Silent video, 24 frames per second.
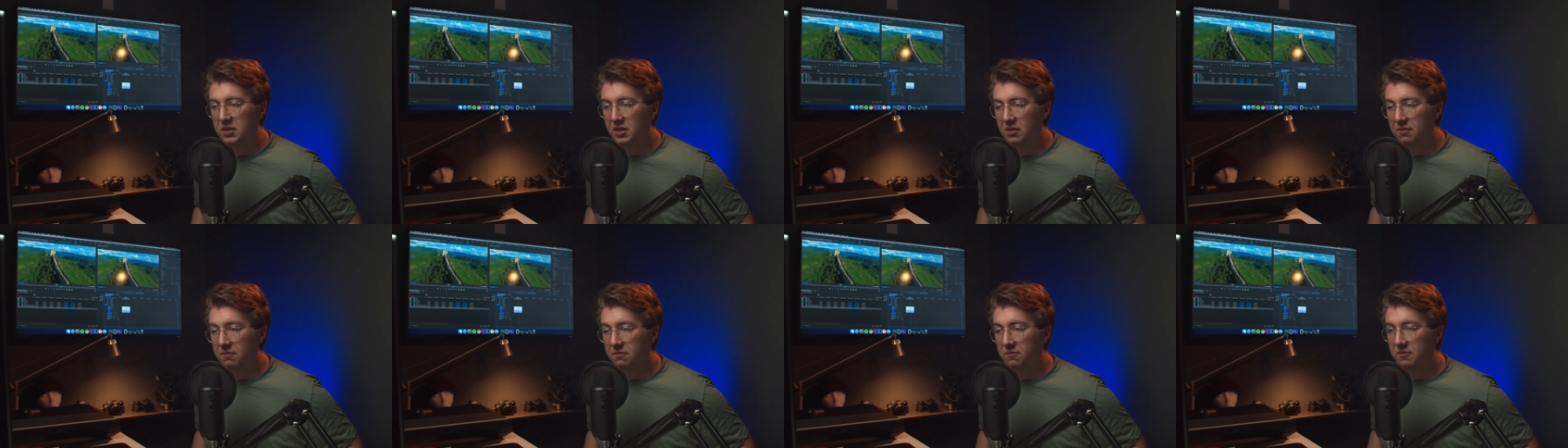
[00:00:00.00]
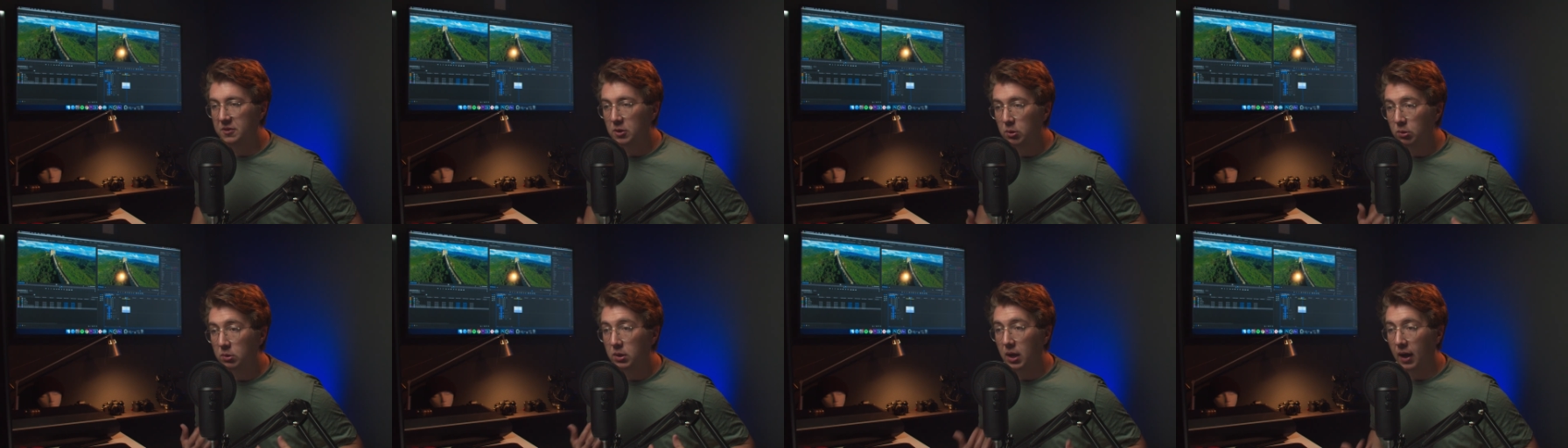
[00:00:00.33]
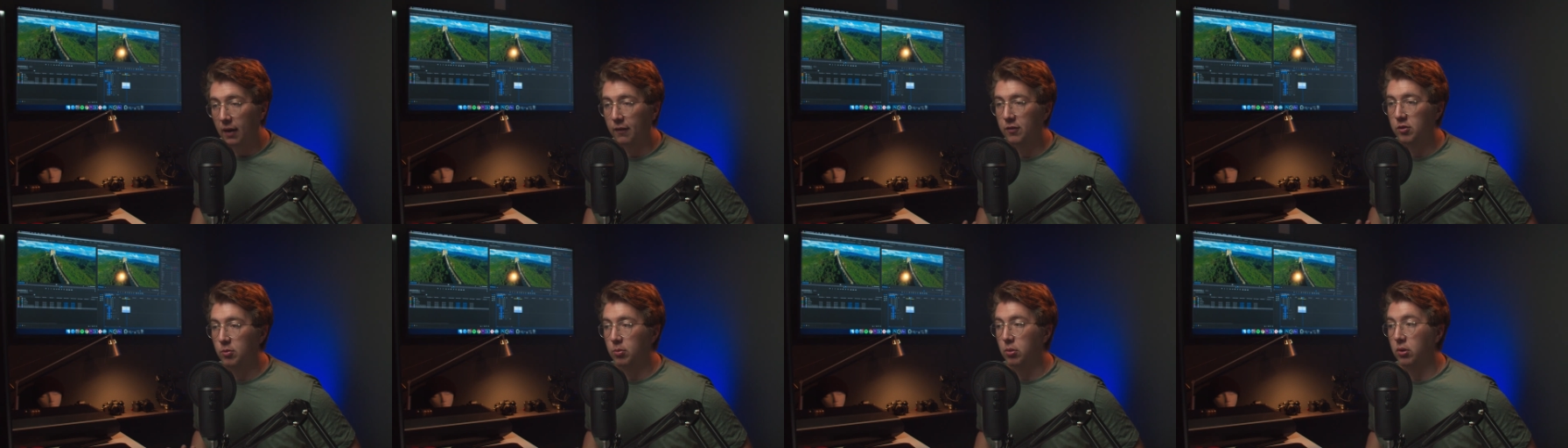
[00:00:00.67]
to feel
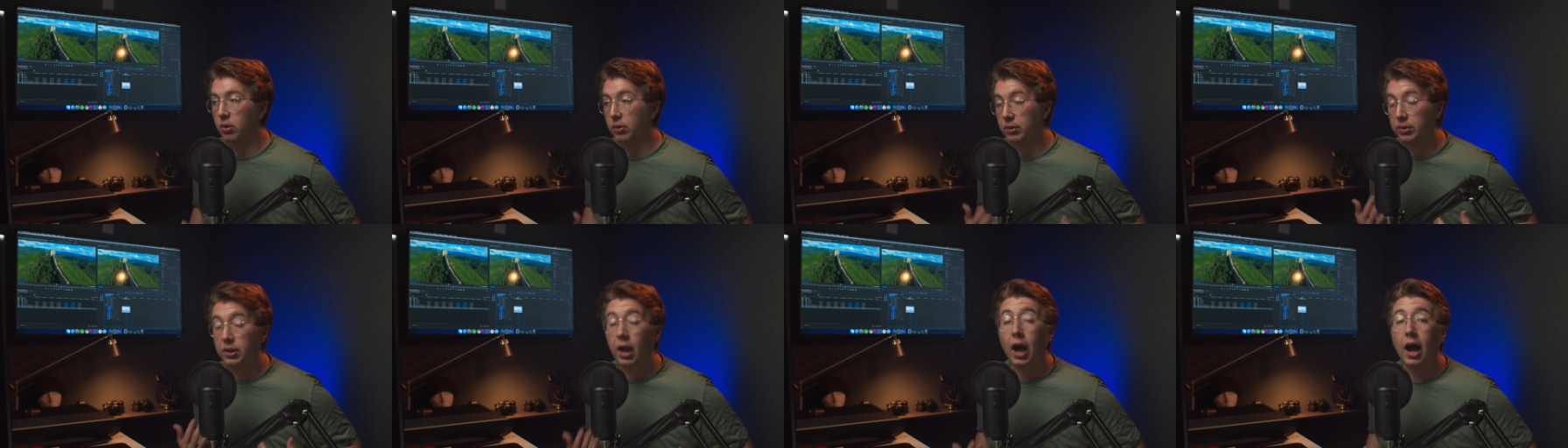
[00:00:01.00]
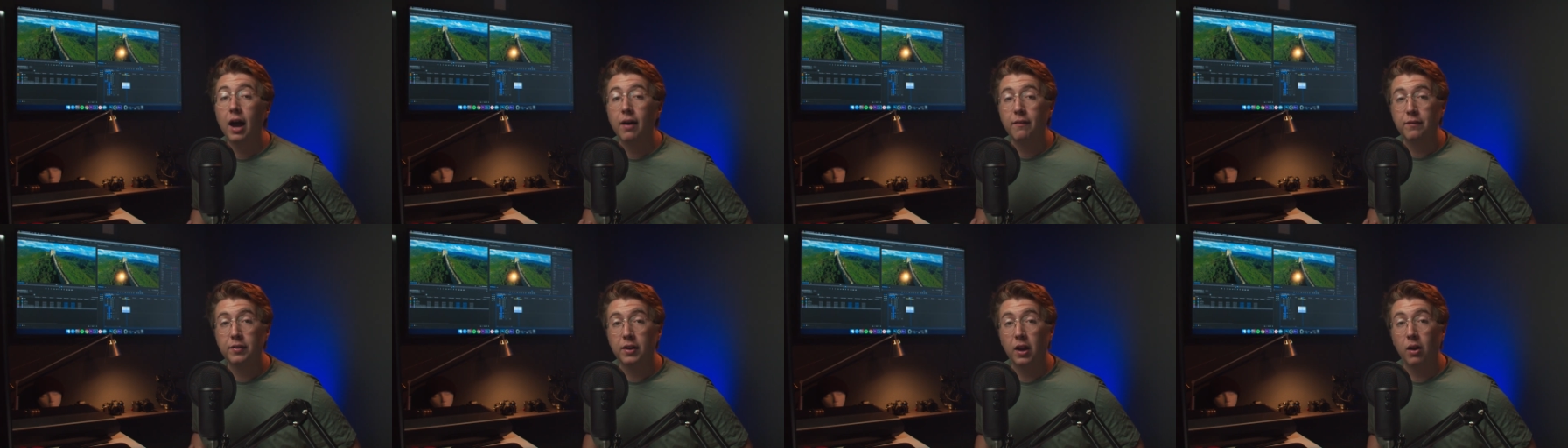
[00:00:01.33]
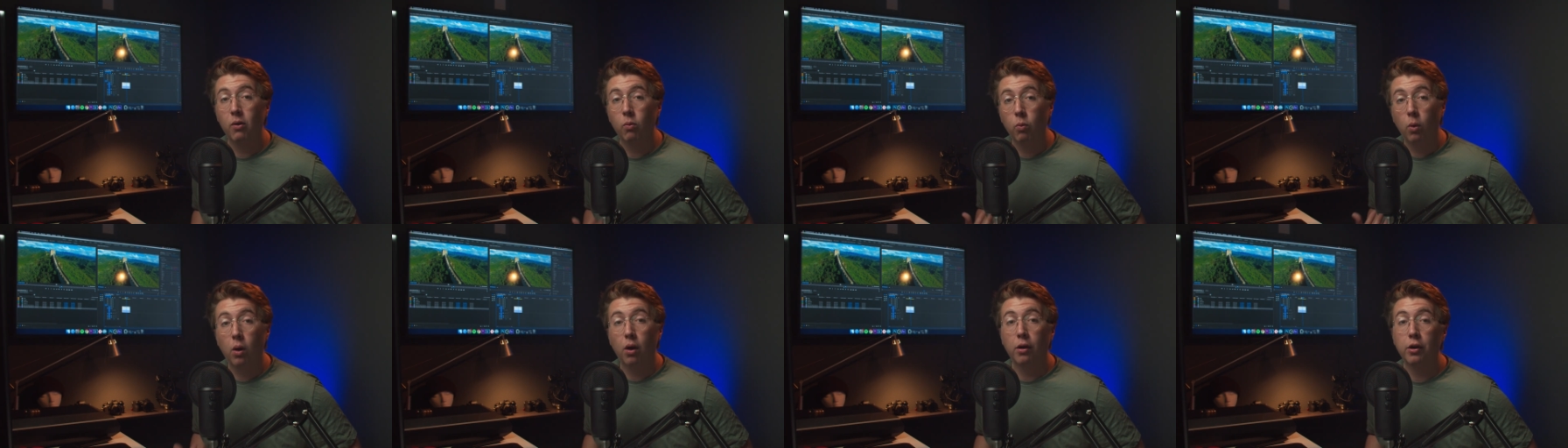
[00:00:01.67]
comfortable and
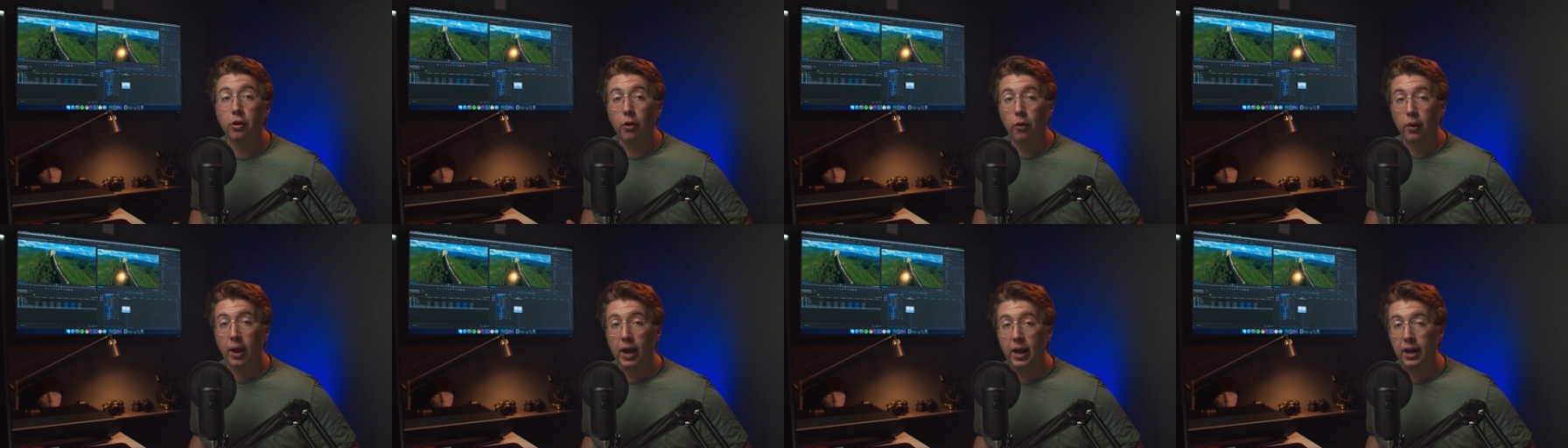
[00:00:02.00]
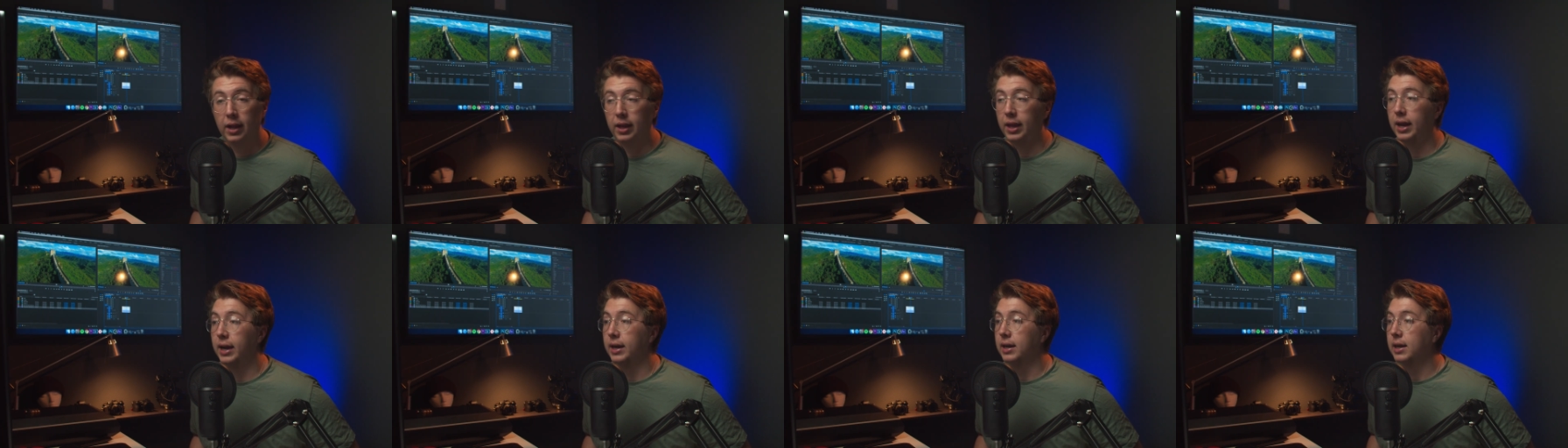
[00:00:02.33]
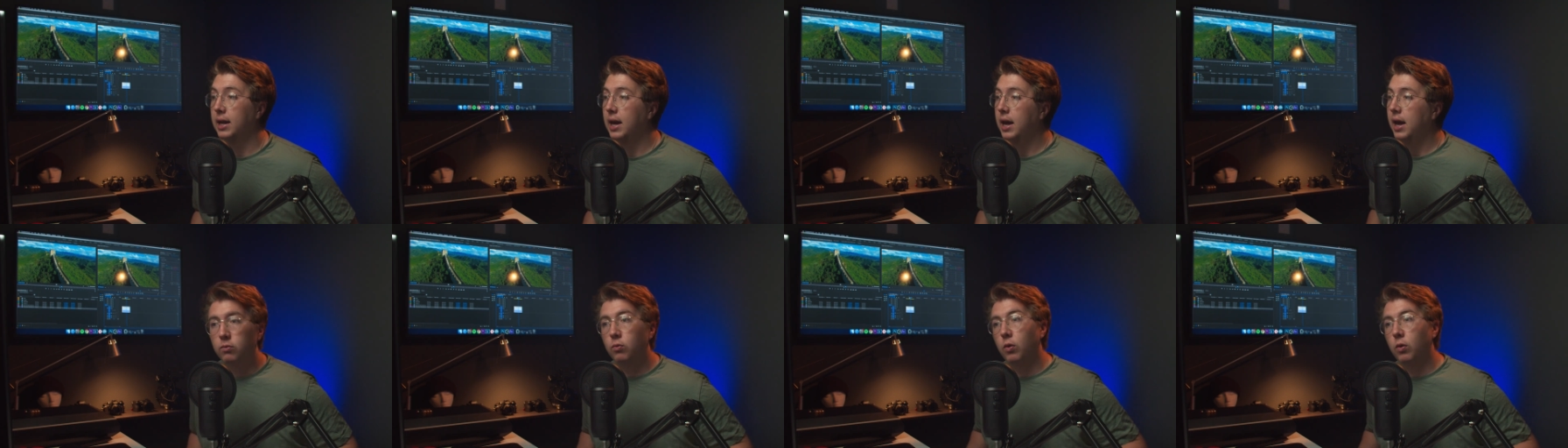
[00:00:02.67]
confident while you're editing.